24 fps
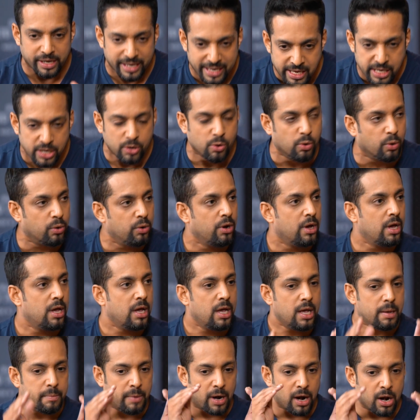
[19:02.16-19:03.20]
alter ego,
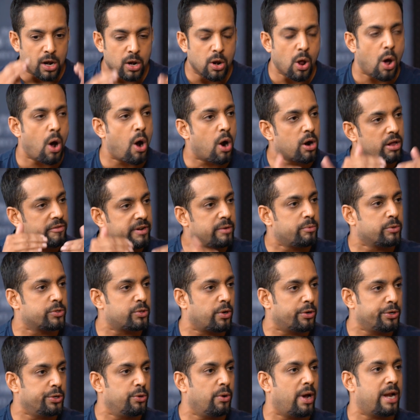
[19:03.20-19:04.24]
but a lot of
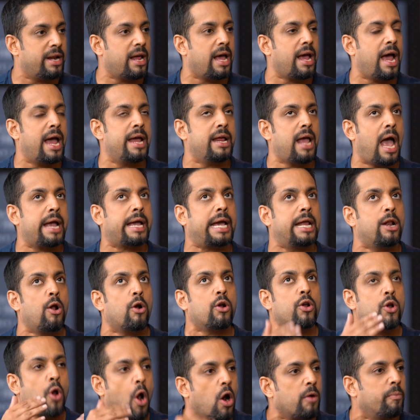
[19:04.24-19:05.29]
it was on you. And I
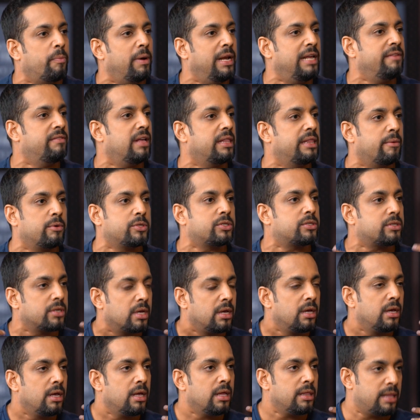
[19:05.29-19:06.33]
cannot not believe that there
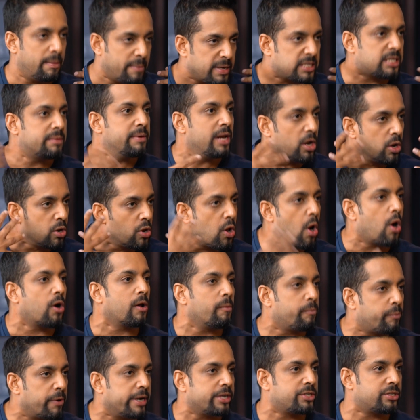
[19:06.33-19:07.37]
must have been a
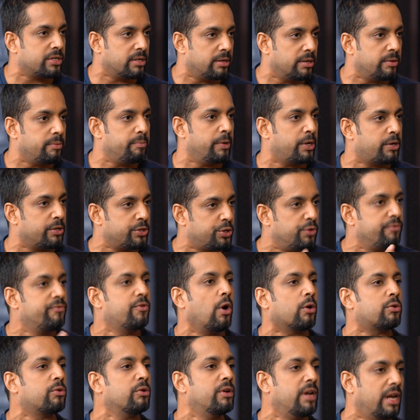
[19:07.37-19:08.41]
lot of pressure because
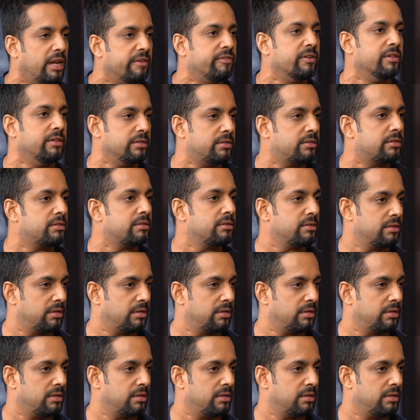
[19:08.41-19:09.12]
you've got to deliver this.